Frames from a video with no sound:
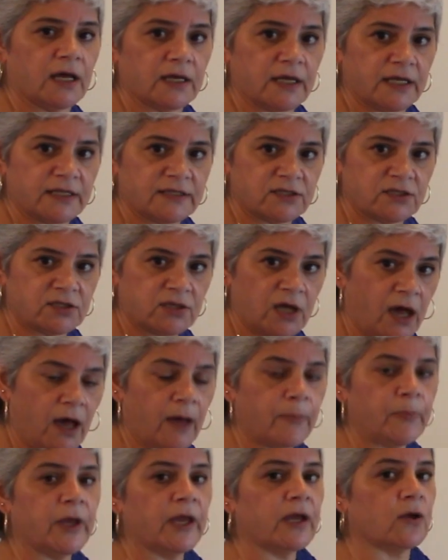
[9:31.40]
its
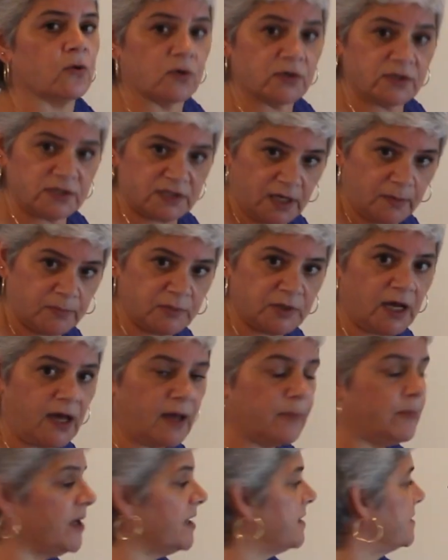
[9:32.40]
topic or
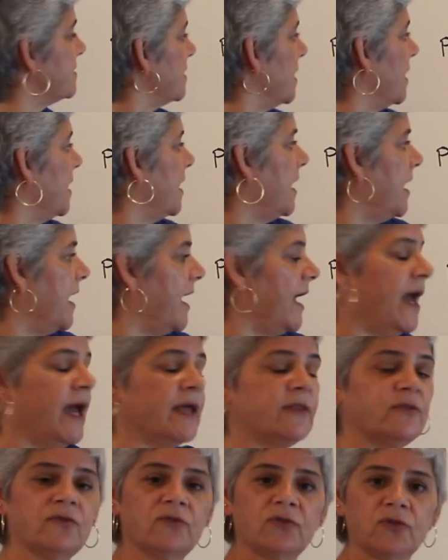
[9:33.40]
subtopics
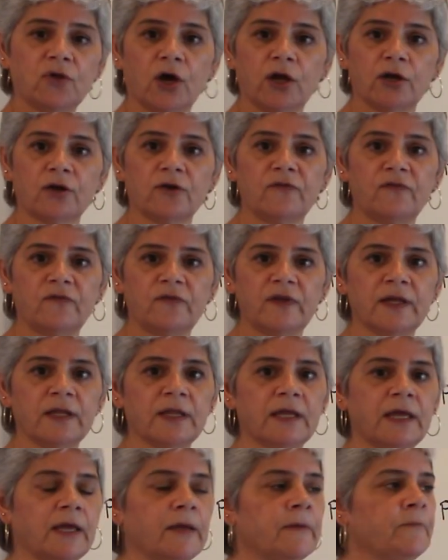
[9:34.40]
and the thought or
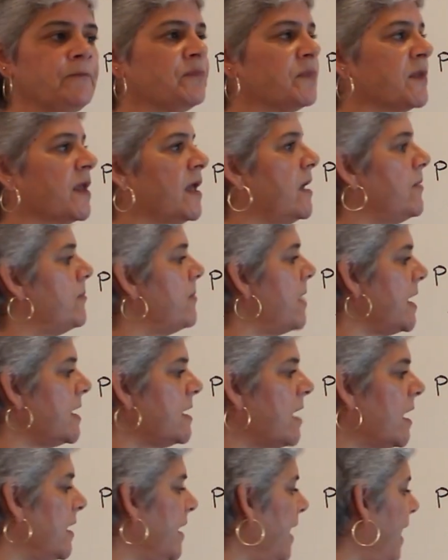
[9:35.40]
feeling. It may
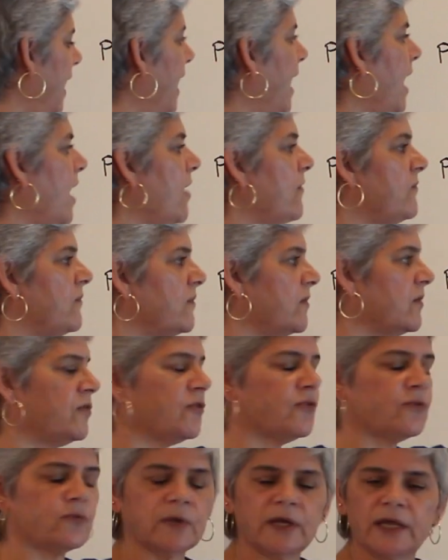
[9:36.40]
not have
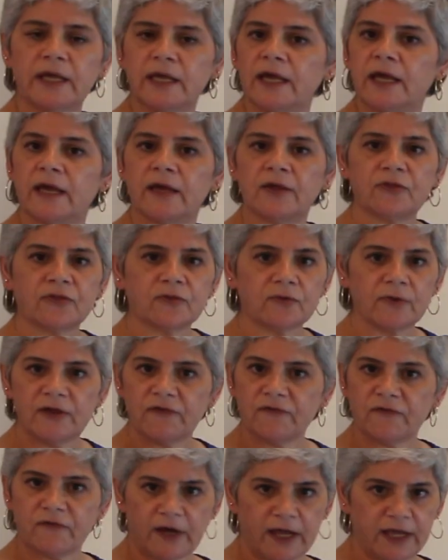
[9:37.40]
three
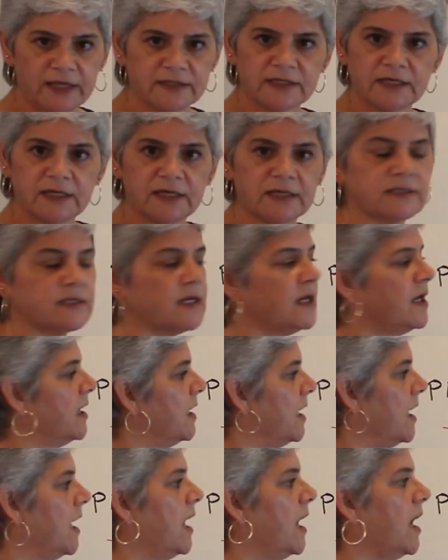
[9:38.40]
phrases,
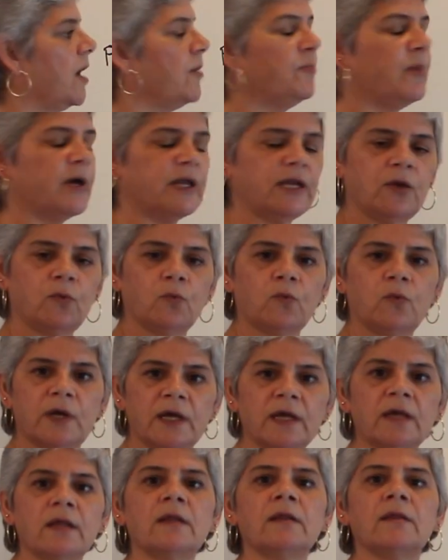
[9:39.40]
but it
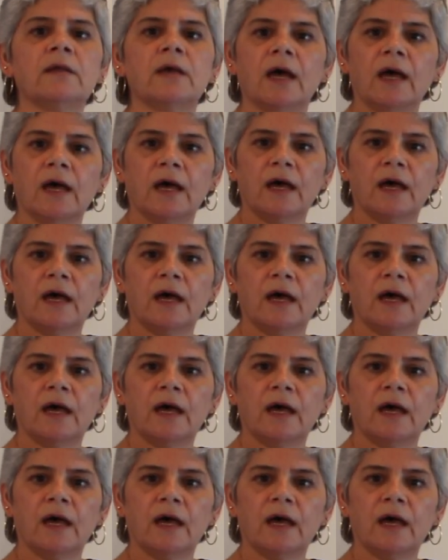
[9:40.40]
will